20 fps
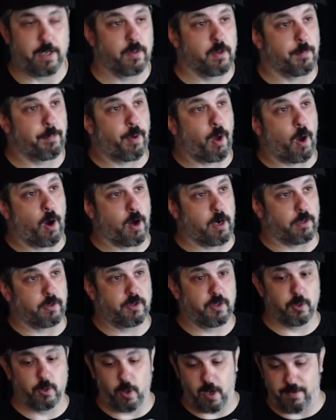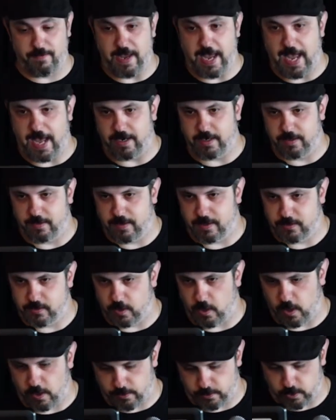the part two, I've added this
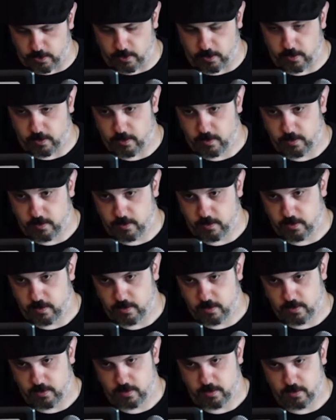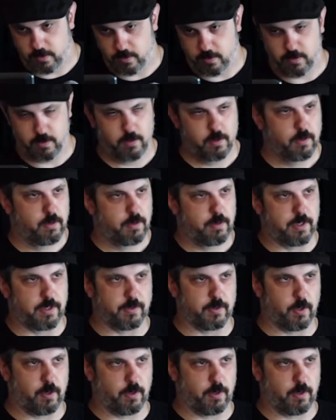other, this